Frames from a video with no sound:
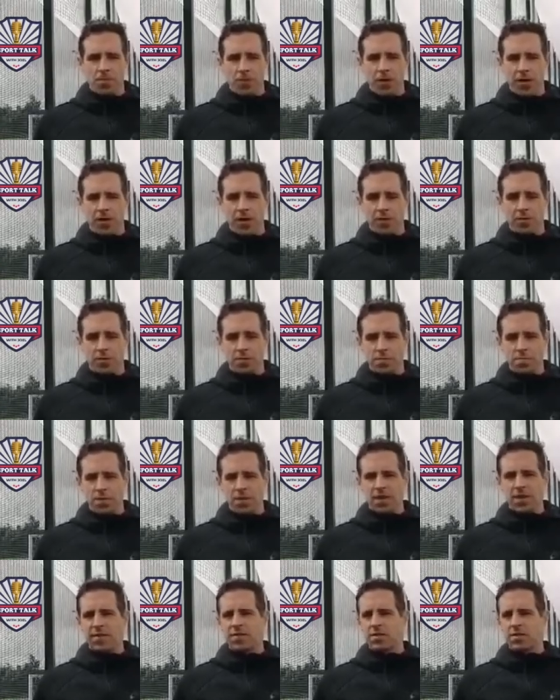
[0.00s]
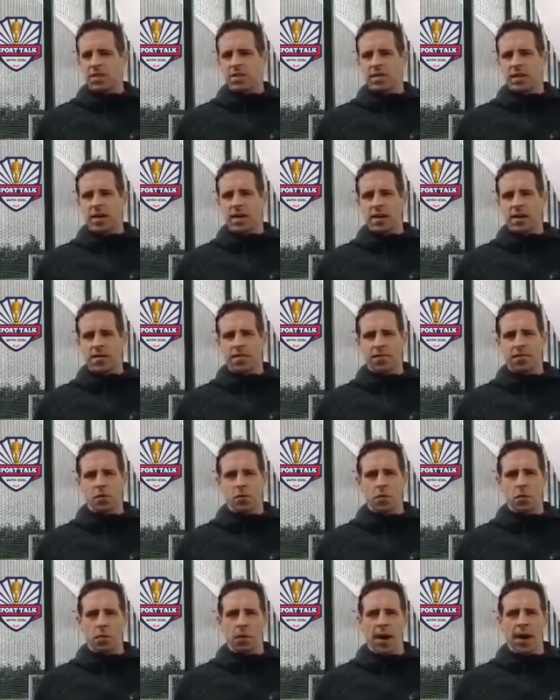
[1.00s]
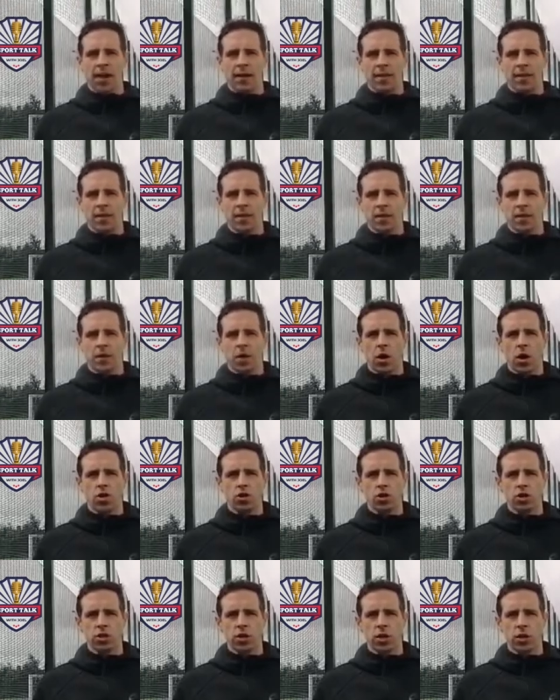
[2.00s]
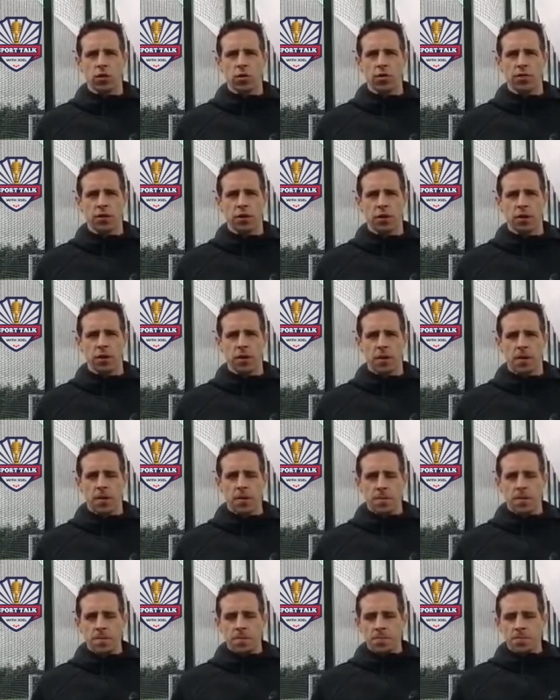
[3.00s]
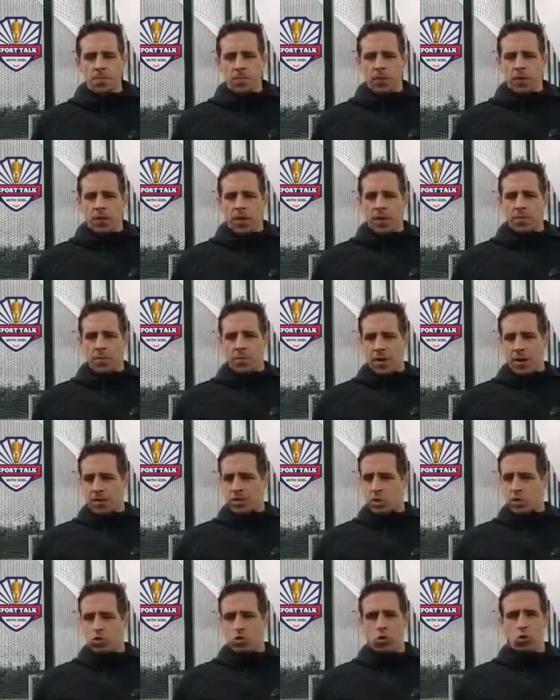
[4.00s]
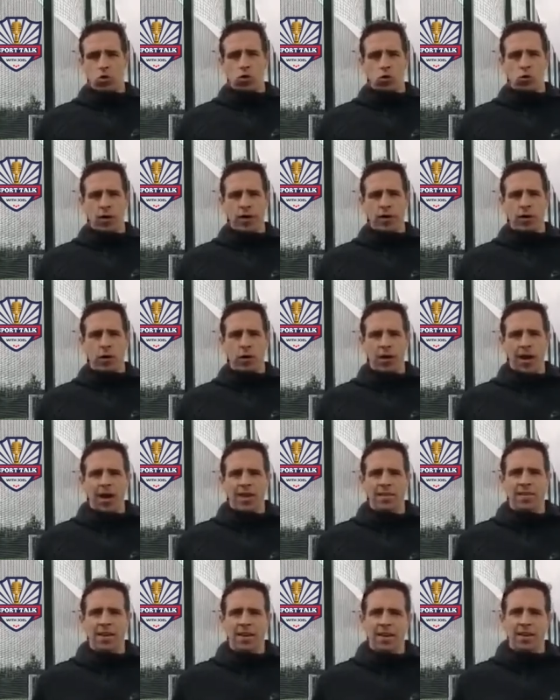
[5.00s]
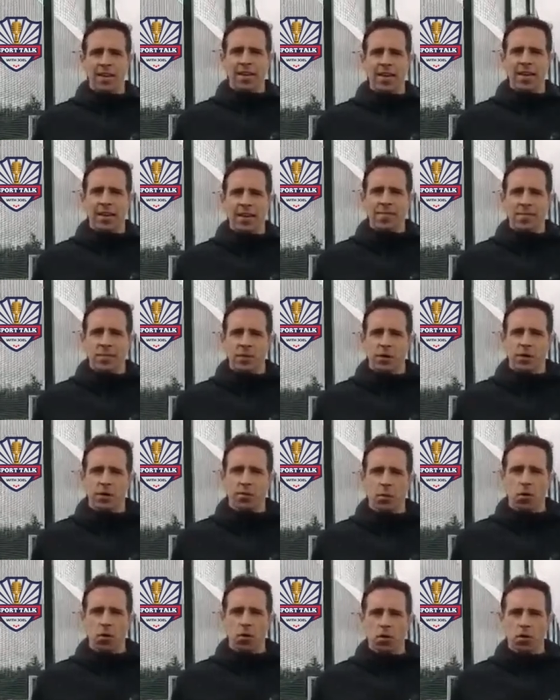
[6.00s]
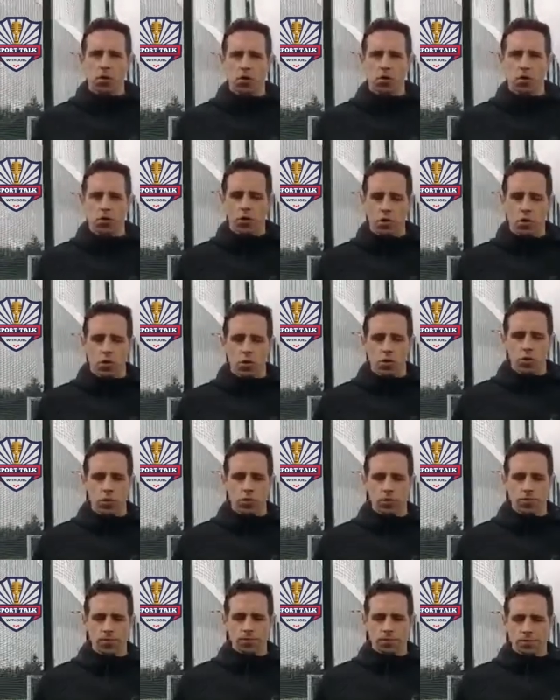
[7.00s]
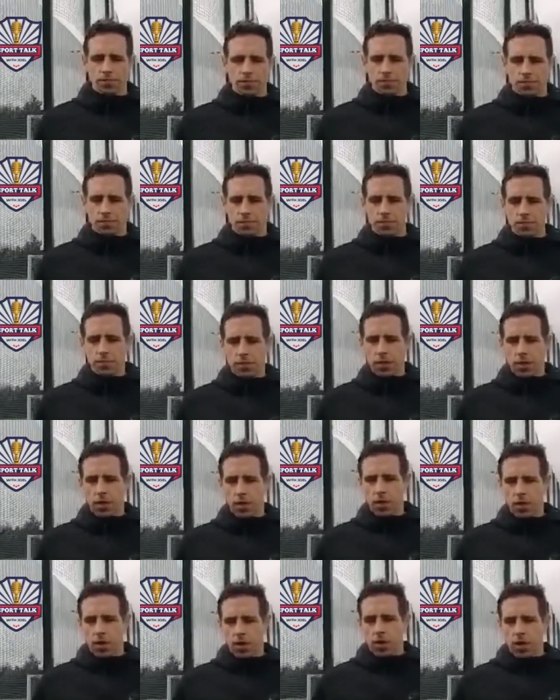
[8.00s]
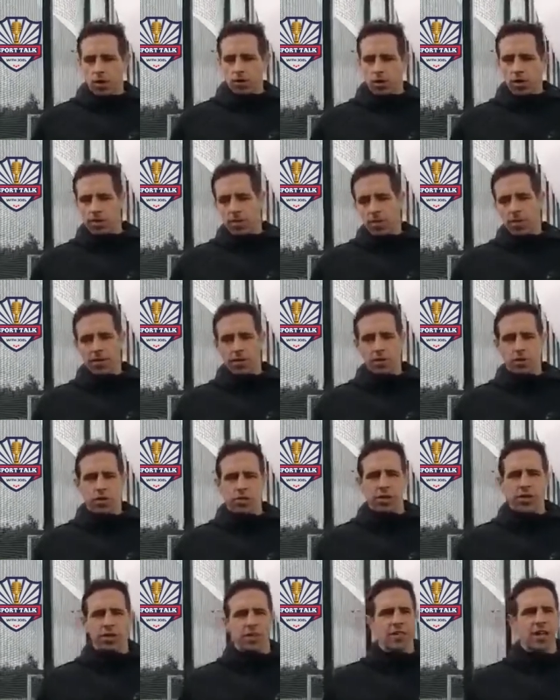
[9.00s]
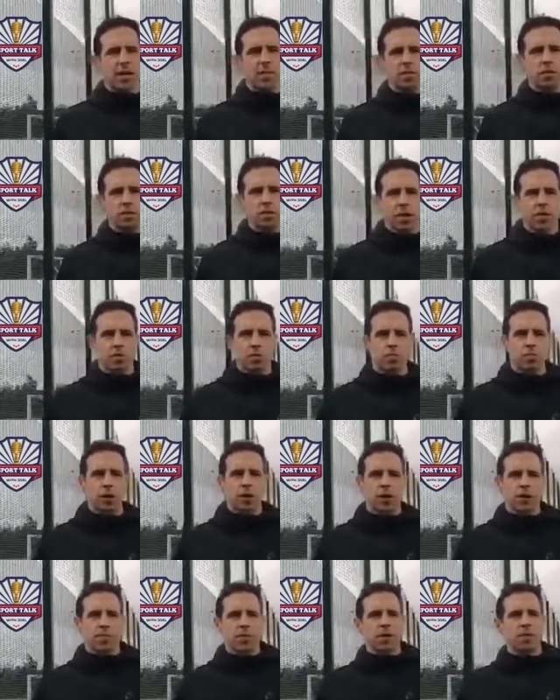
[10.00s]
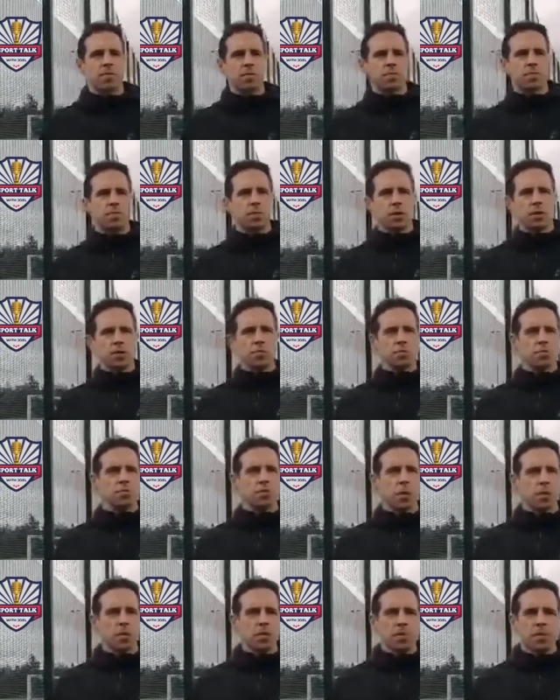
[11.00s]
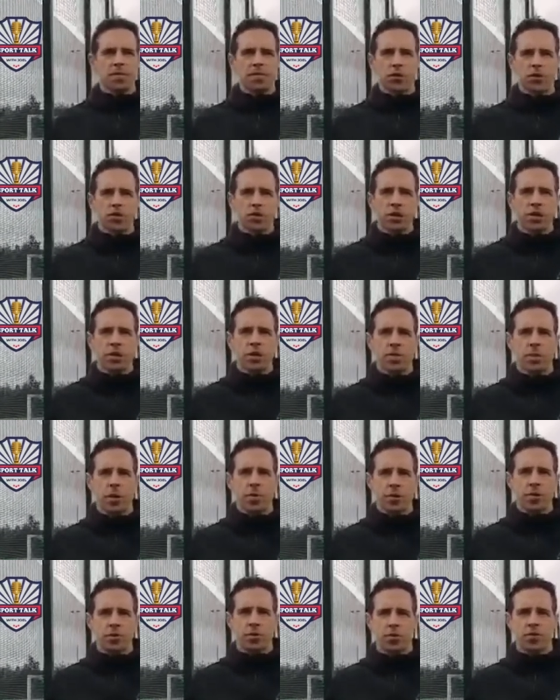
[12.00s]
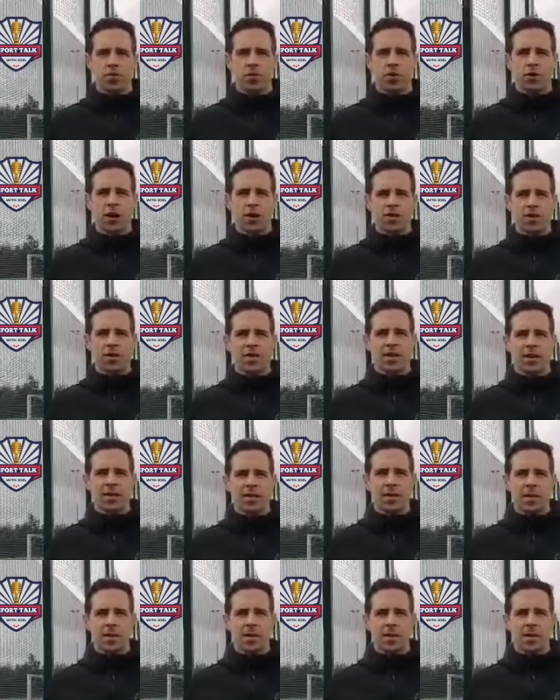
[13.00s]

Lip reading: that was a magnificent day, a full packed house at the Oval, and we managed to score so late on. Last kick of the game, Chris Morgan scored the goal. So then we went to Crusaders, and that was brilliant. But it was because it was probably my first year. You probably took for granted that